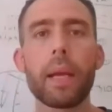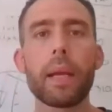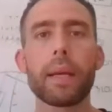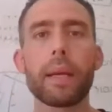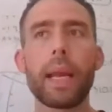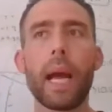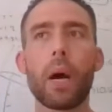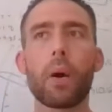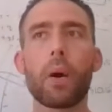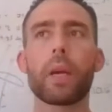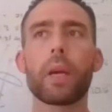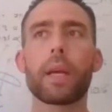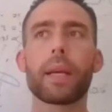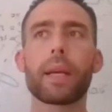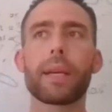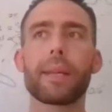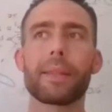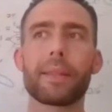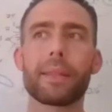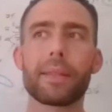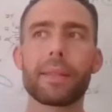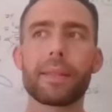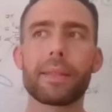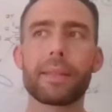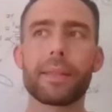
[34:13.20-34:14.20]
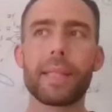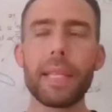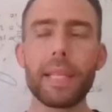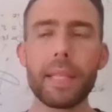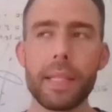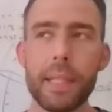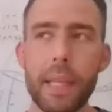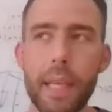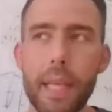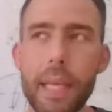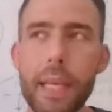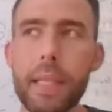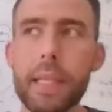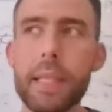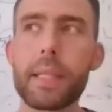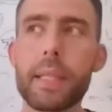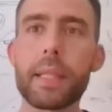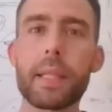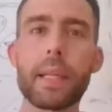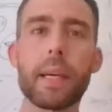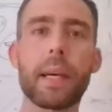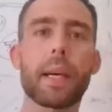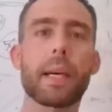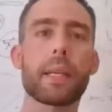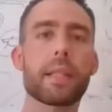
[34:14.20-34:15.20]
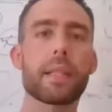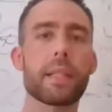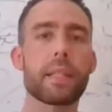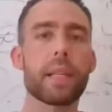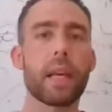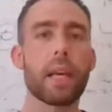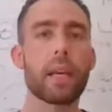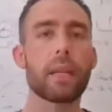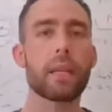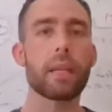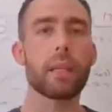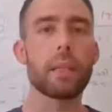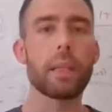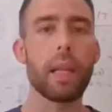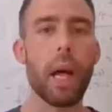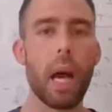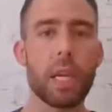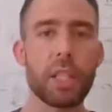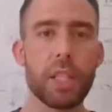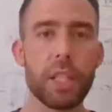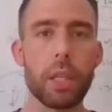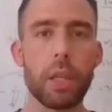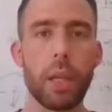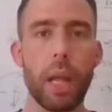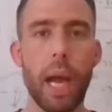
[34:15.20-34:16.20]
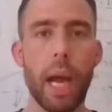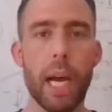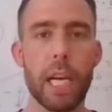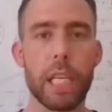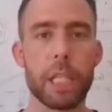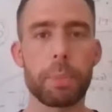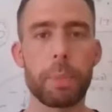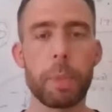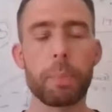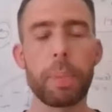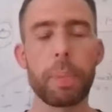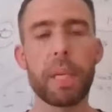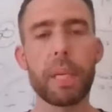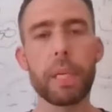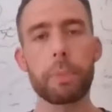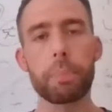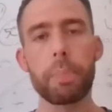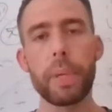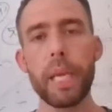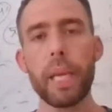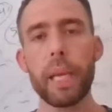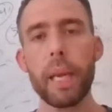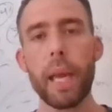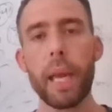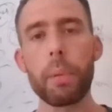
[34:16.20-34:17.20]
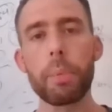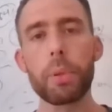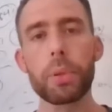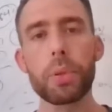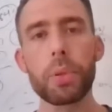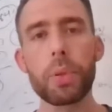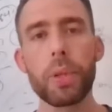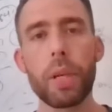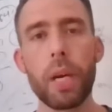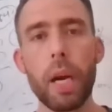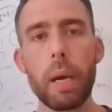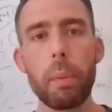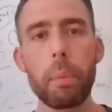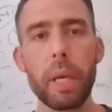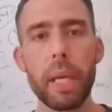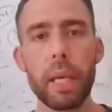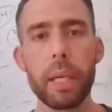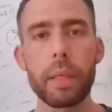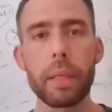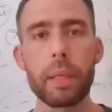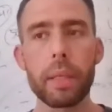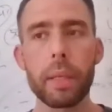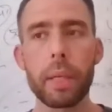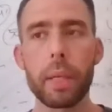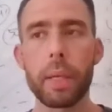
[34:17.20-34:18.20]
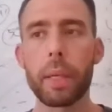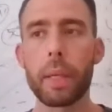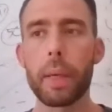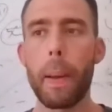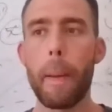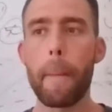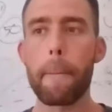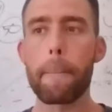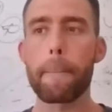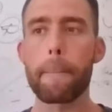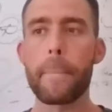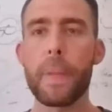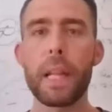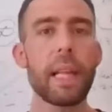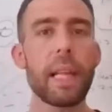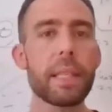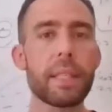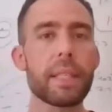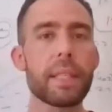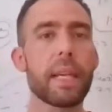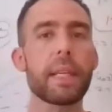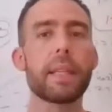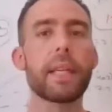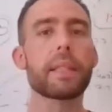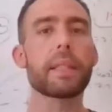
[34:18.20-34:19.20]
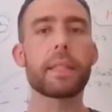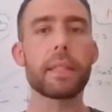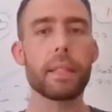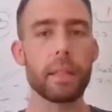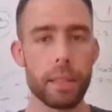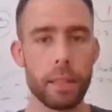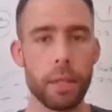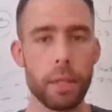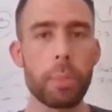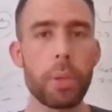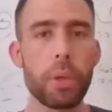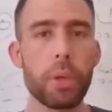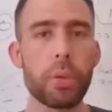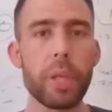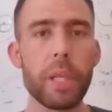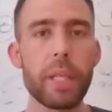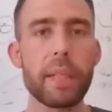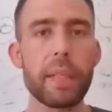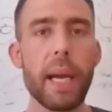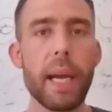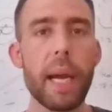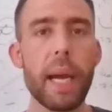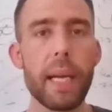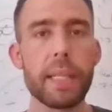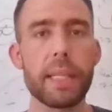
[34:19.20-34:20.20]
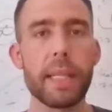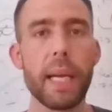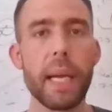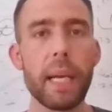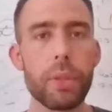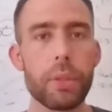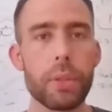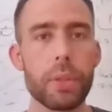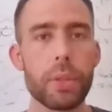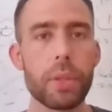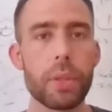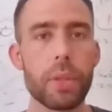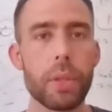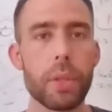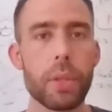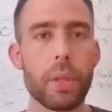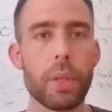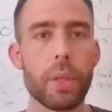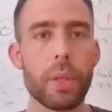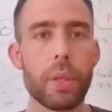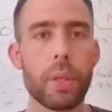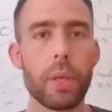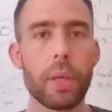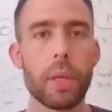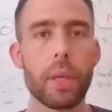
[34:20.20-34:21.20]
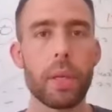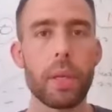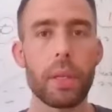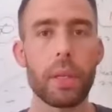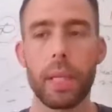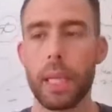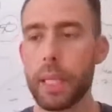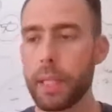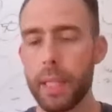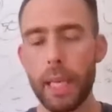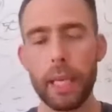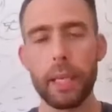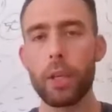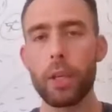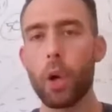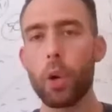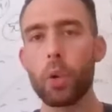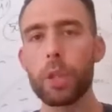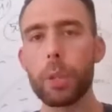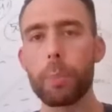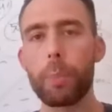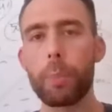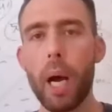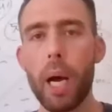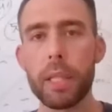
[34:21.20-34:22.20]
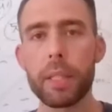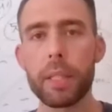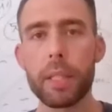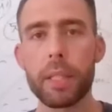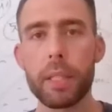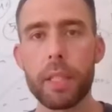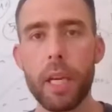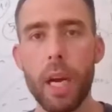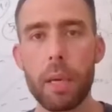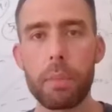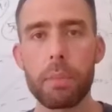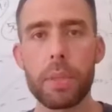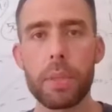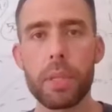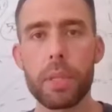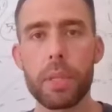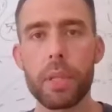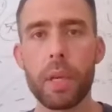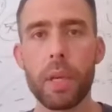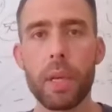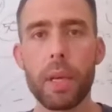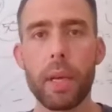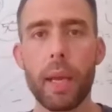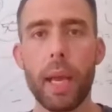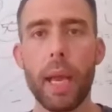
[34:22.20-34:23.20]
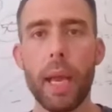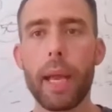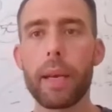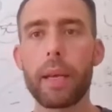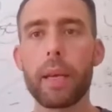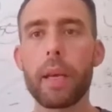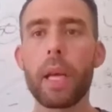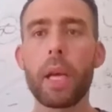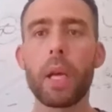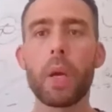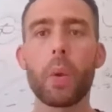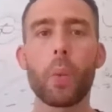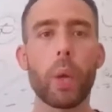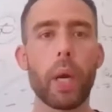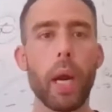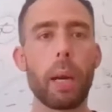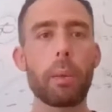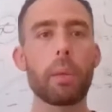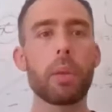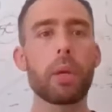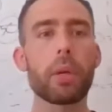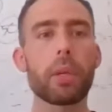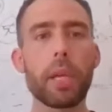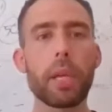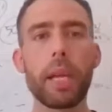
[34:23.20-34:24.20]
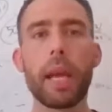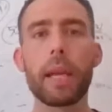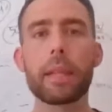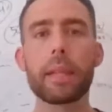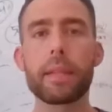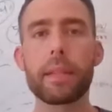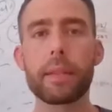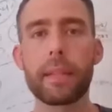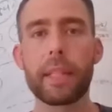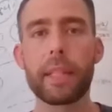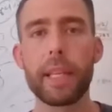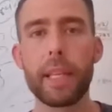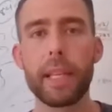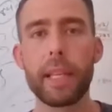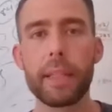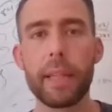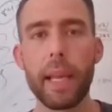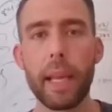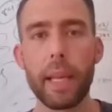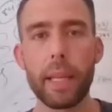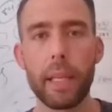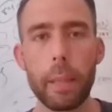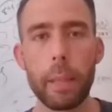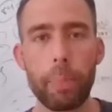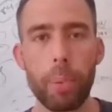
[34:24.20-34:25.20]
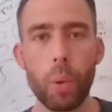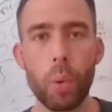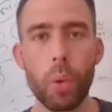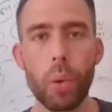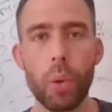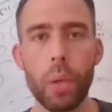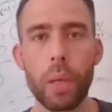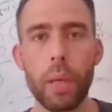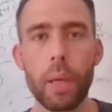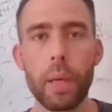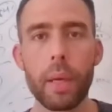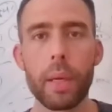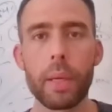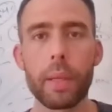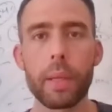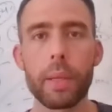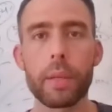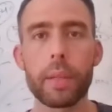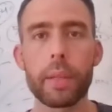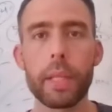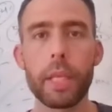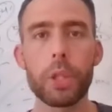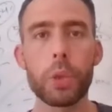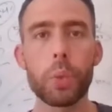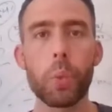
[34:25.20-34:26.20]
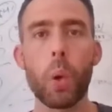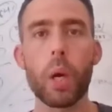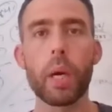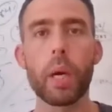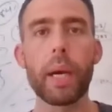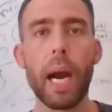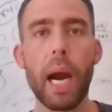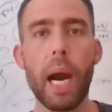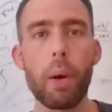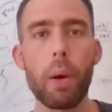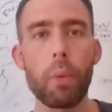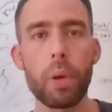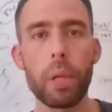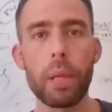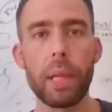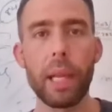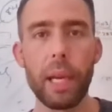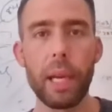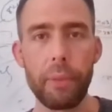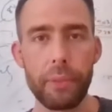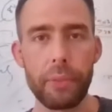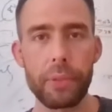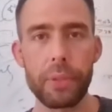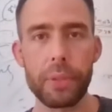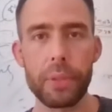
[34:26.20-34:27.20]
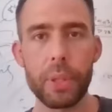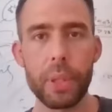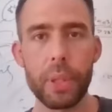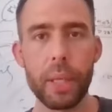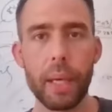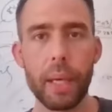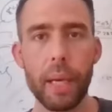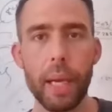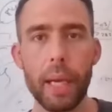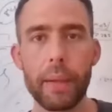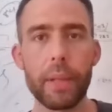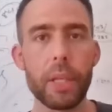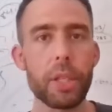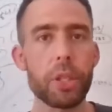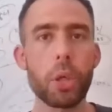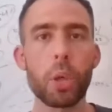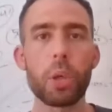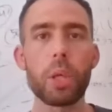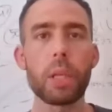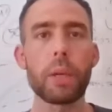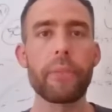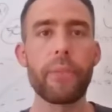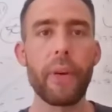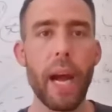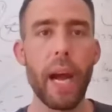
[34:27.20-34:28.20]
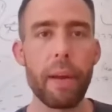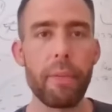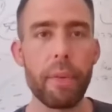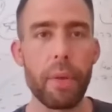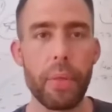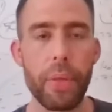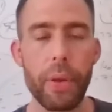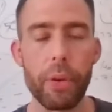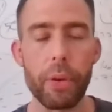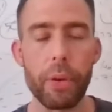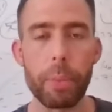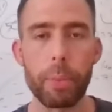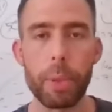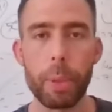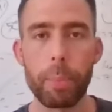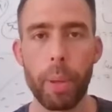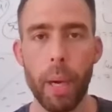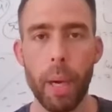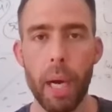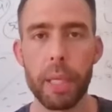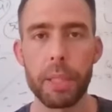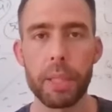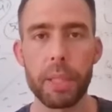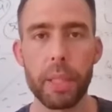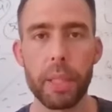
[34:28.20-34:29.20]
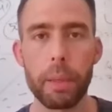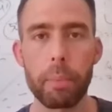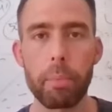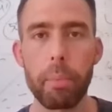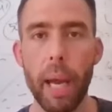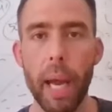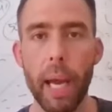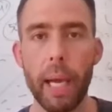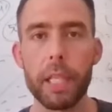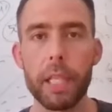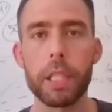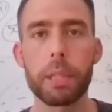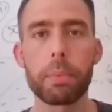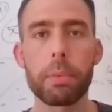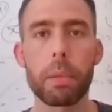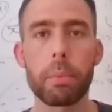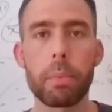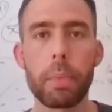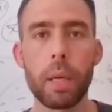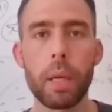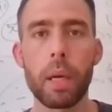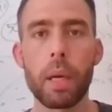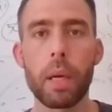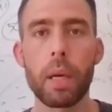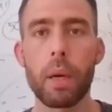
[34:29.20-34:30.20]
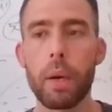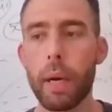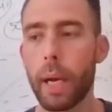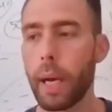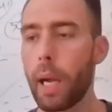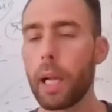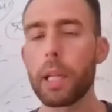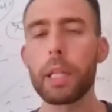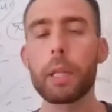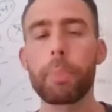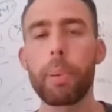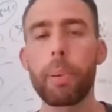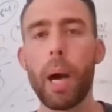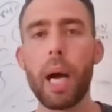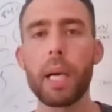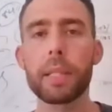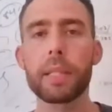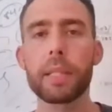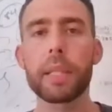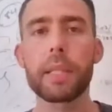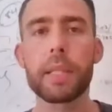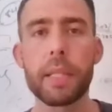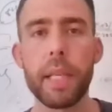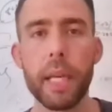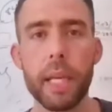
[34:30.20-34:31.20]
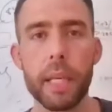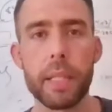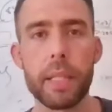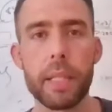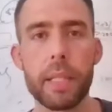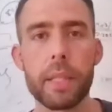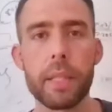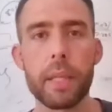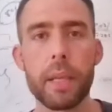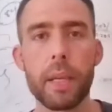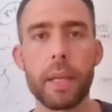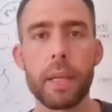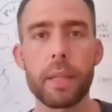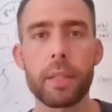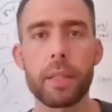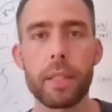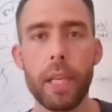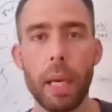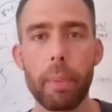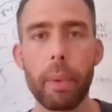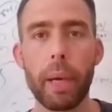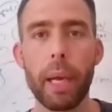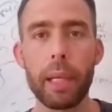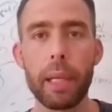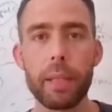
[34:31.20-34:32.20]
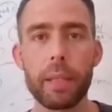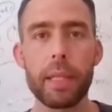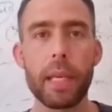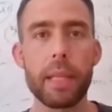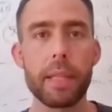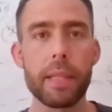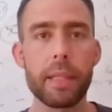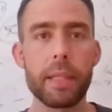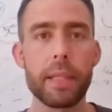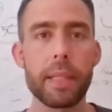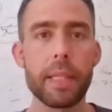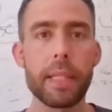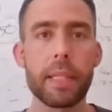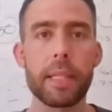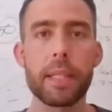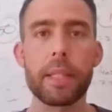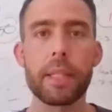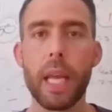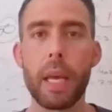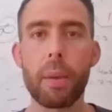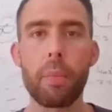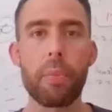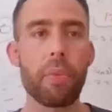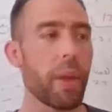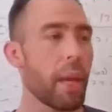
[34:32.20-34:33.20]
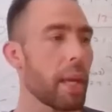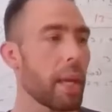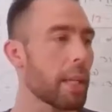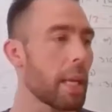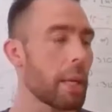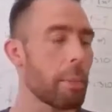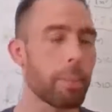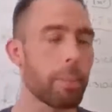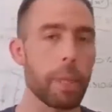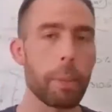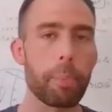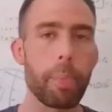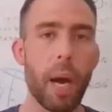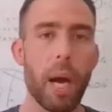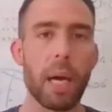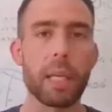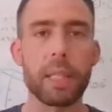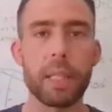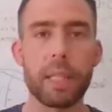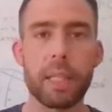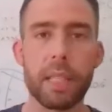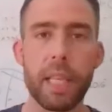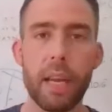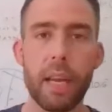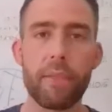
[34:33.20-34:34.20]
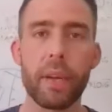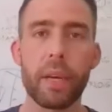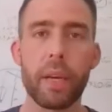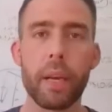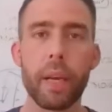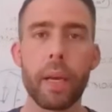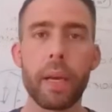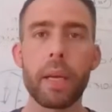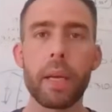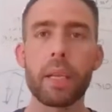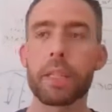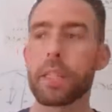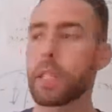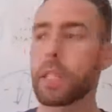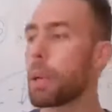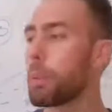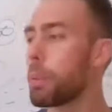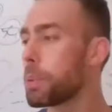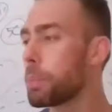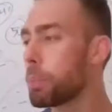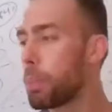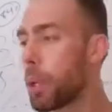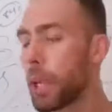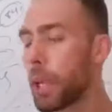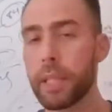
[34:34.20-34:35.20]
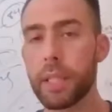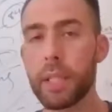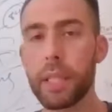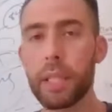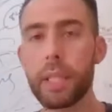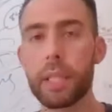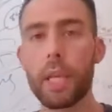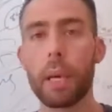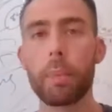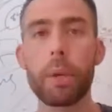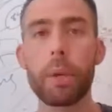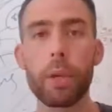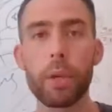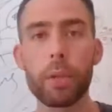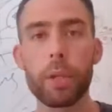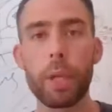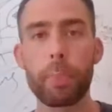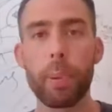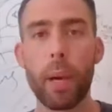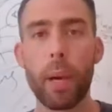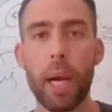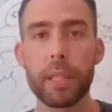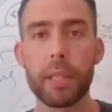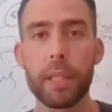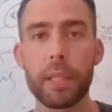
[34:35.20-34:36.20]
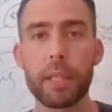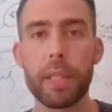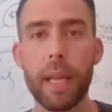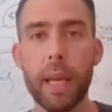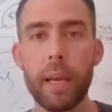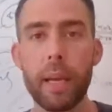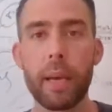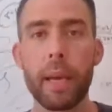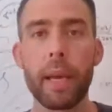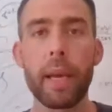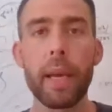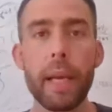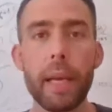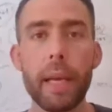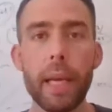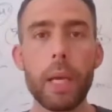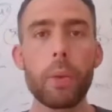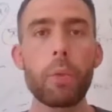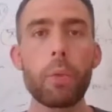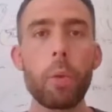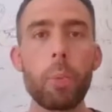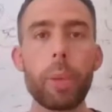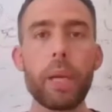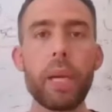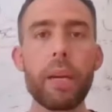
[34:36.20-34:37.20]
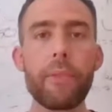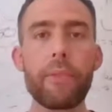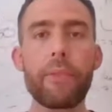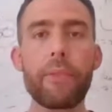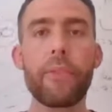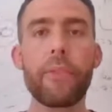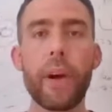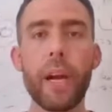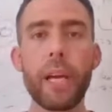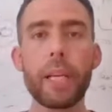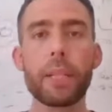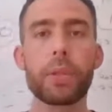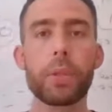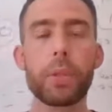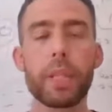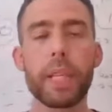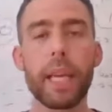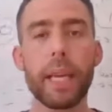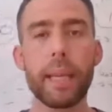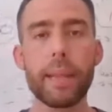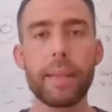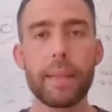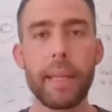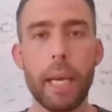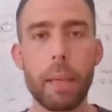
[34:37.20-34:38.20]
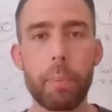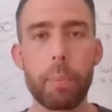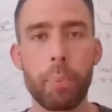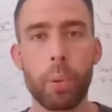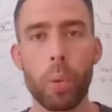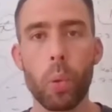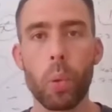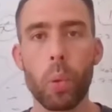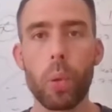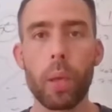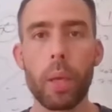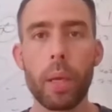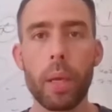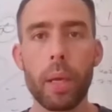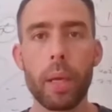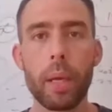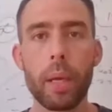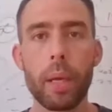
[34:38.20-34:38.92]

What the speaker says: Now, this is a psychological aspect because being able to come in, let's say that this community dies out. Let's say no deposits comes. And when I'm looking at the daily pool, there's 1 hour left and there's only 5 Ethereum deposited maximum. All right, I'll deposit 6. Someone else says it's the same thing, they deposit 7. Someone brings in somebody who deposits 10. It will be a fight to get that pool.